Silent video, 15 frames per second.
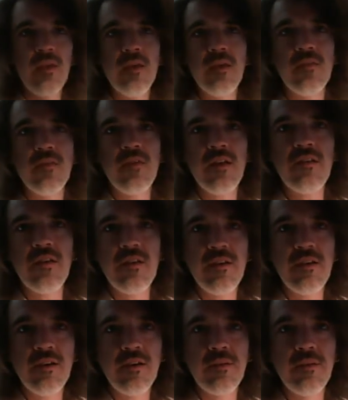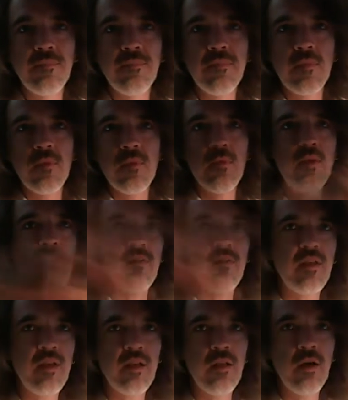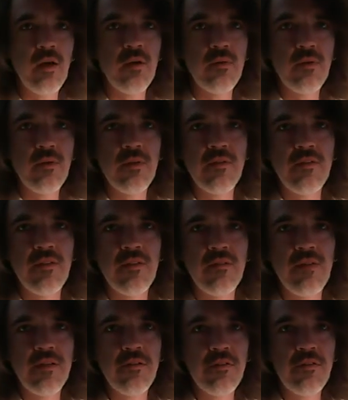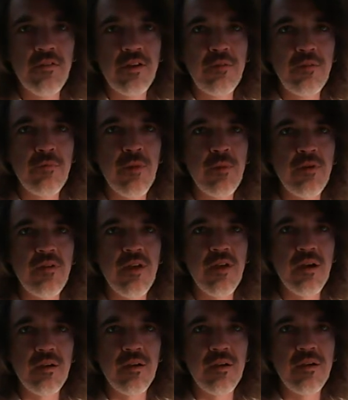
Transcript: Is that when you said hello, is that looks like a rubber duck?